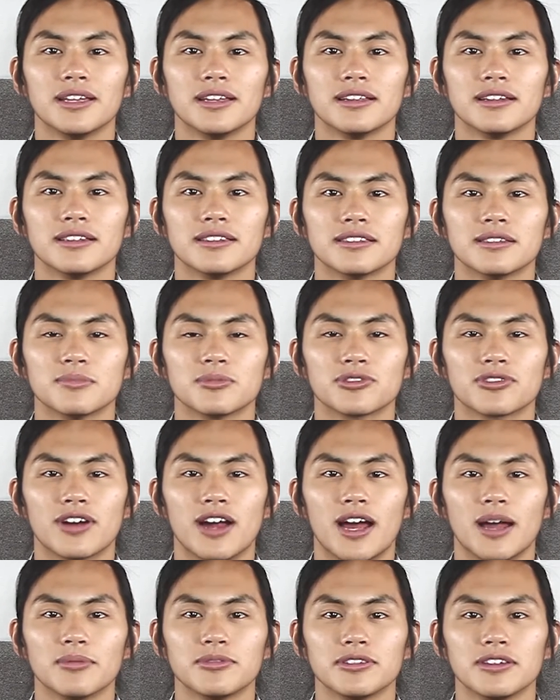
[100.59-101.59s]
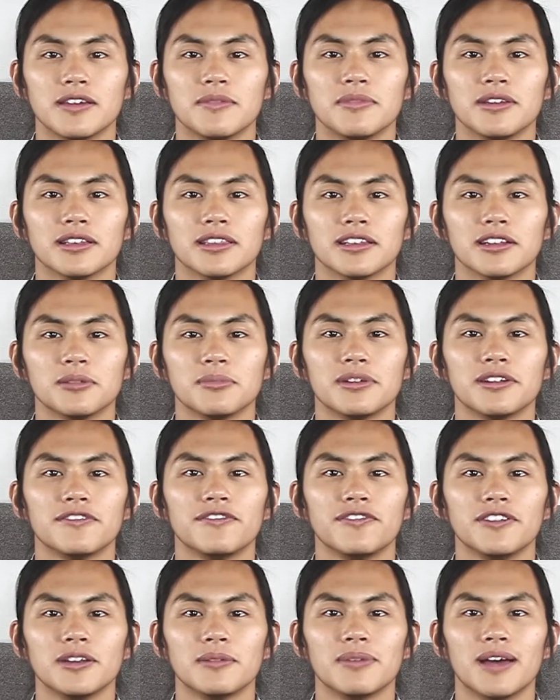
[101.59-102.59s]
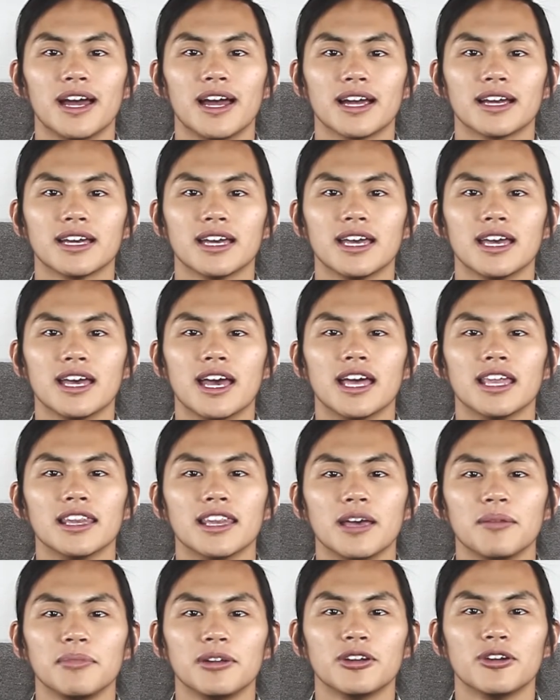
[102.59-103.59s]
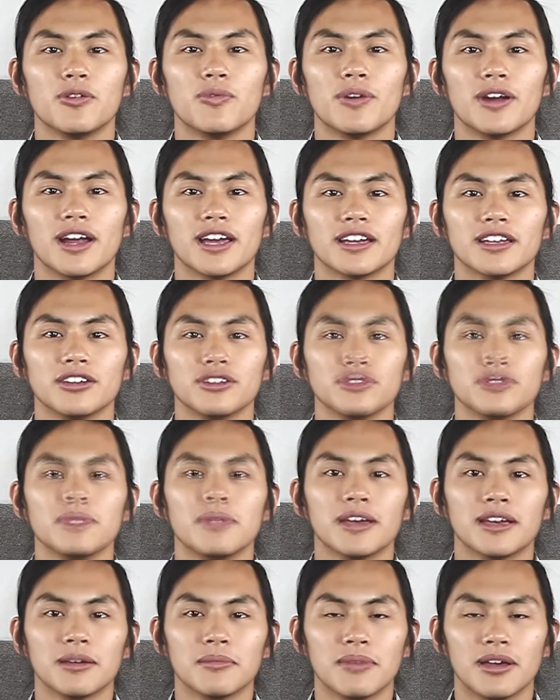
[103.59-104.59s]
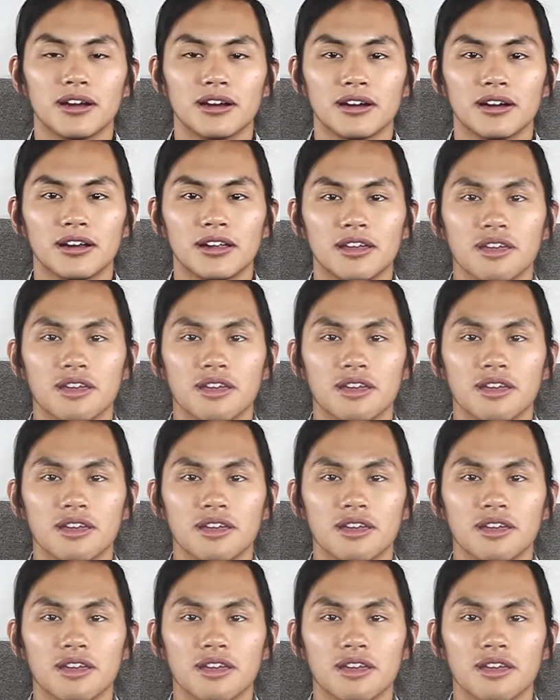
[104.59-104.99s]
and subscribe to give me a little bit of feedback and let me know what I can do to make it better.